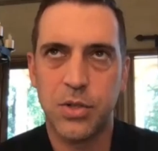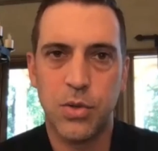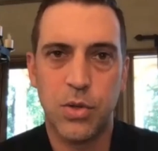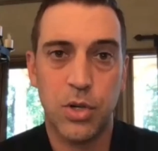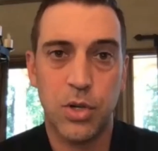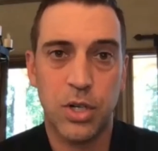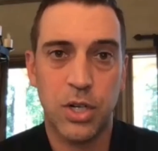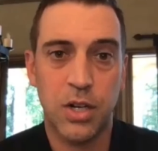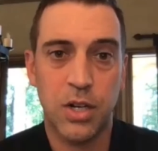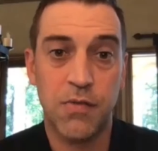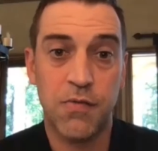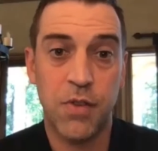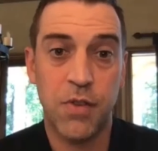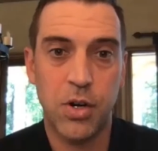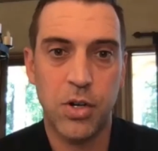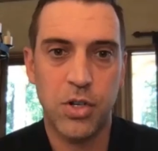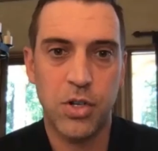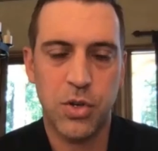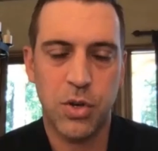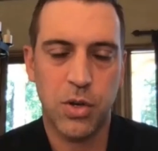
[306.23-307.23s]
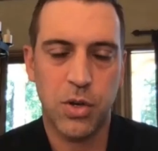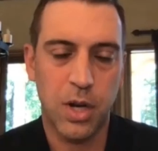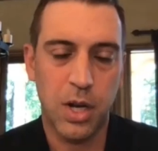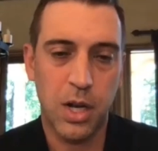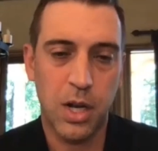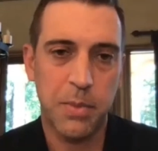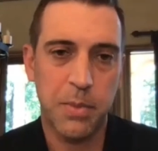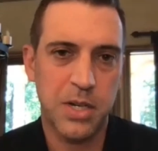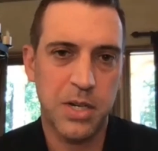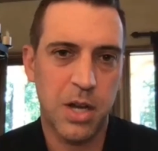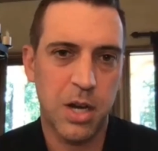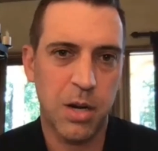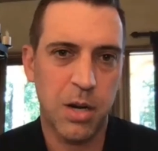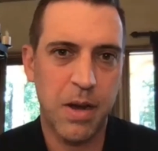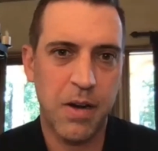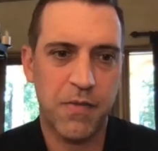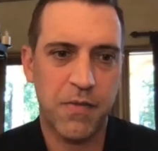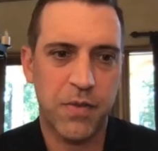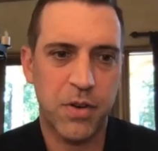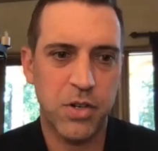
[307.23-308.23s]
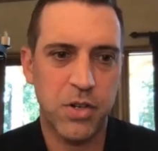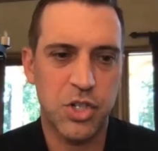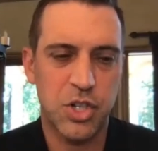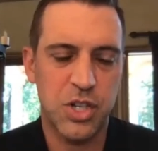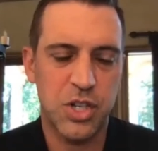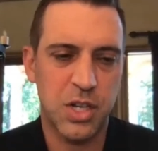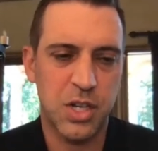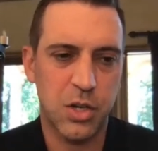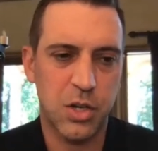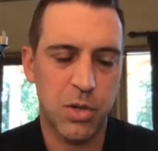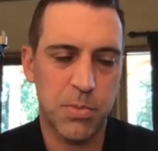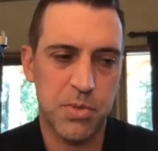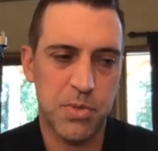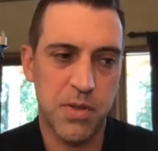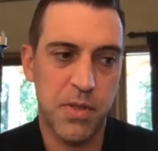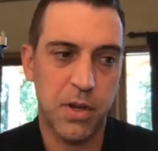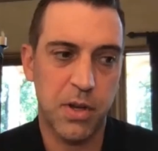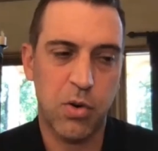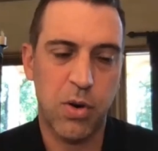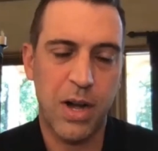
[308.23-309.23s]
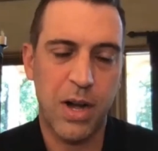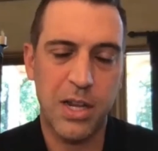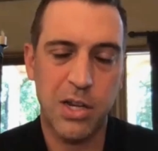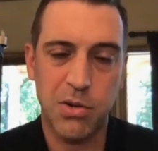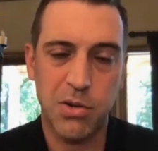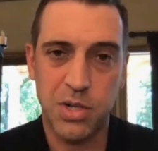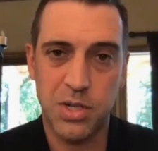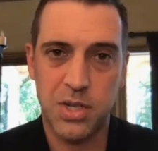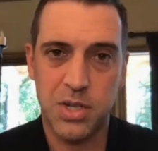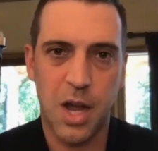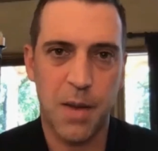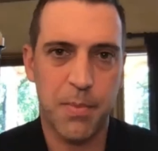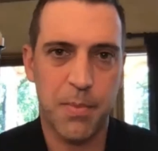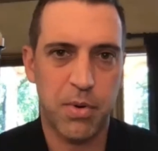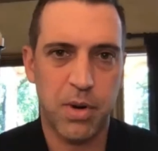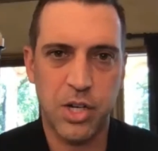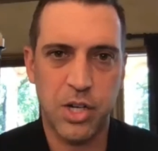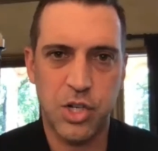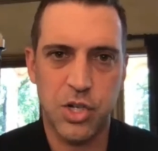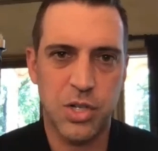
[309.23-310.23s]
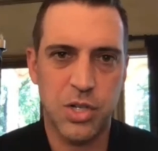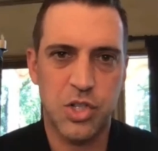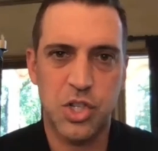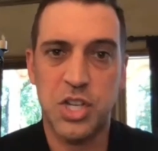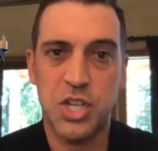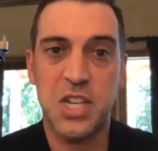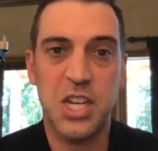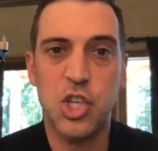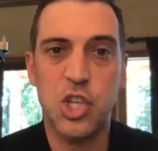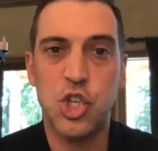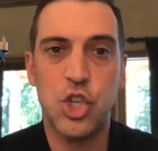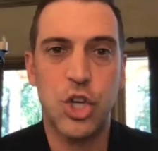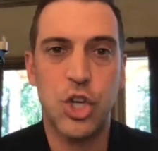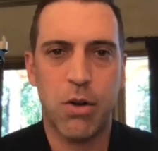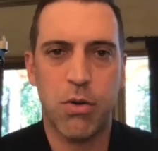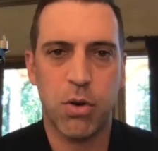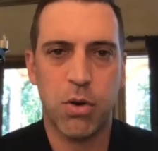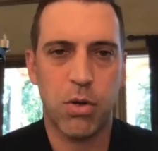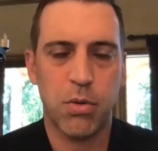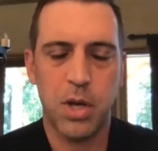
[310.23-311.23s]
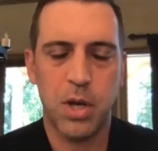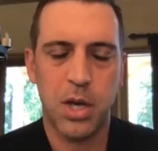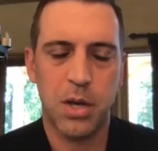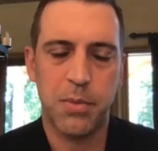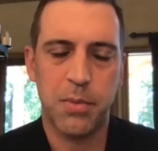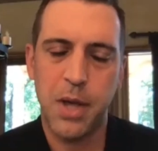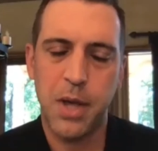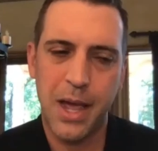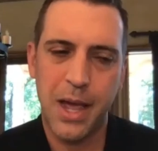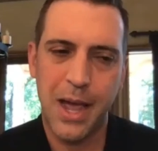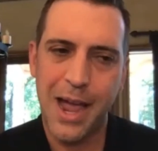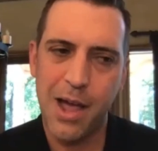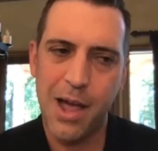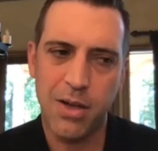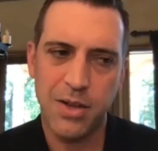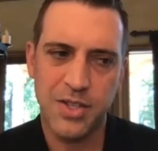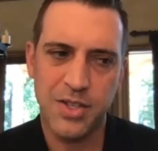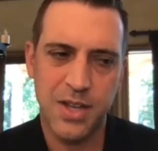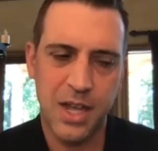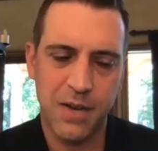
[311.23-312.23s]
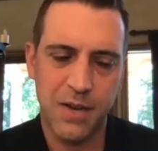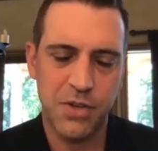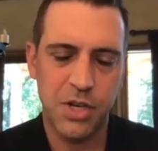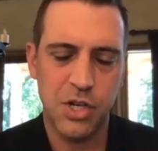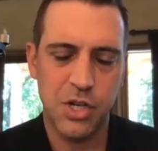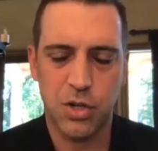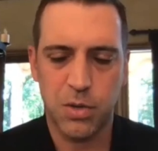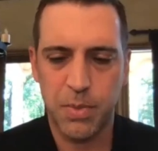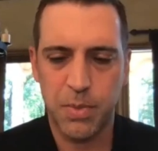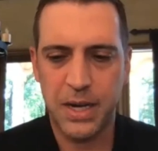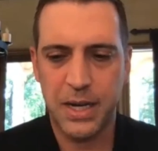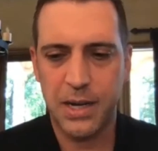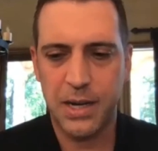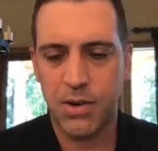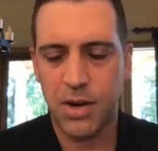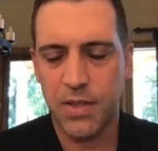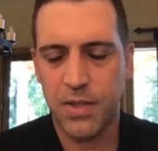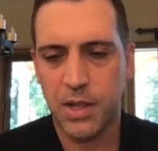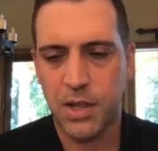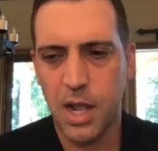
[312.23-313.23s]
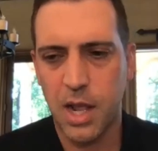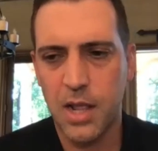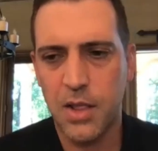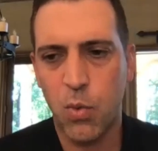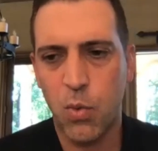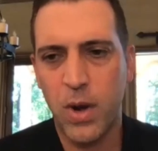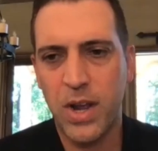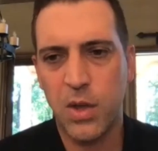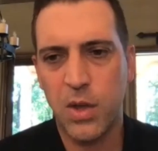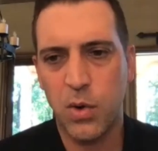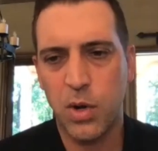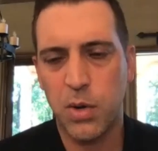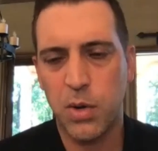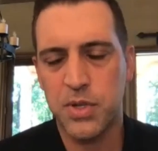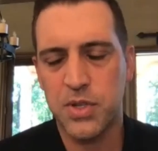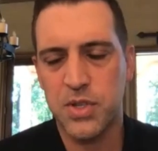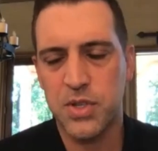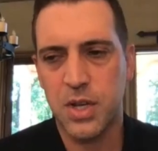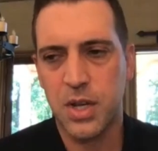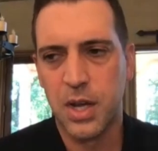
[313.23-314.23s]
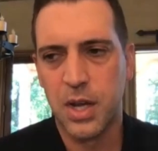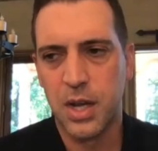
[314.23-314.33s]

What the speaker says: their convert. So let me talk about first, just in terms of the credit union's operations, just in general, outside of digital banking or anything. And the way that was